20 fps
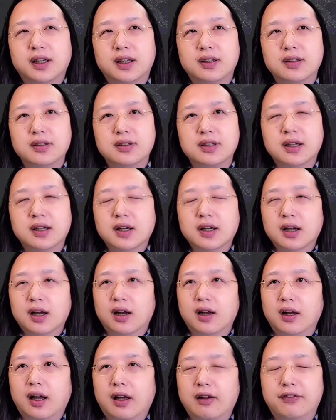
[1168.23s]
And
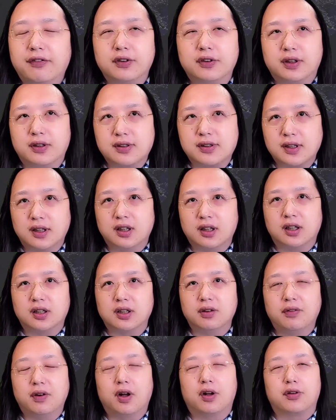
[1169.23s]
I feel there's a
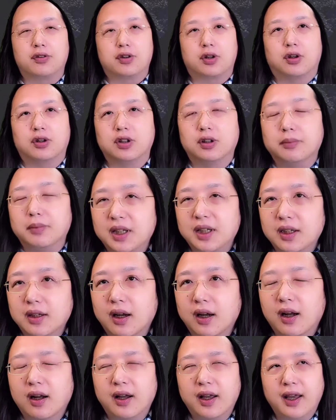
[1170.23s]
lot of autonomy
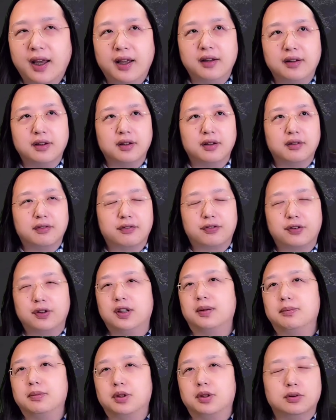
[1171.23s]
and
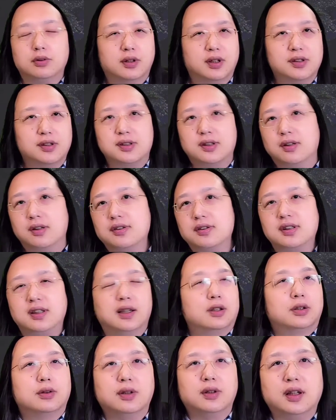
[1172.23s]
freedom to
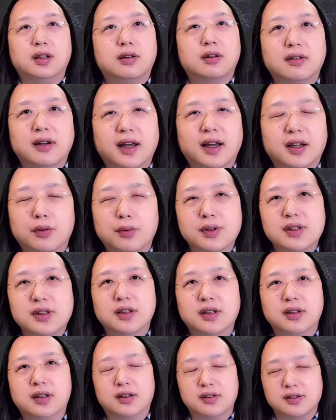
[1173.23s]
associate, to interact with
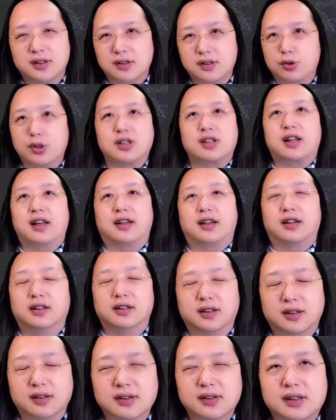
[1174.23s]
adults, just like
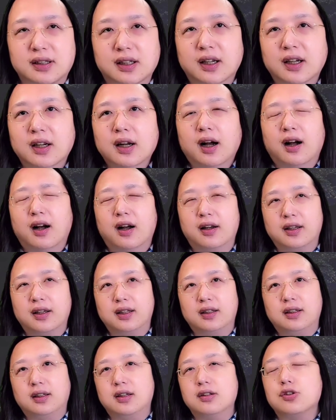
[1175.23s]
adults
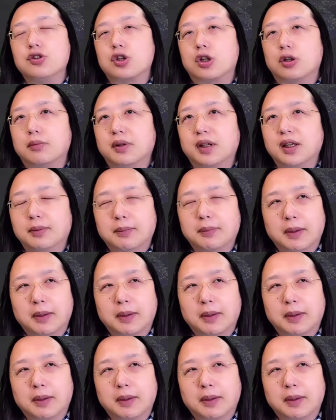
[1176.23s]
in Germany.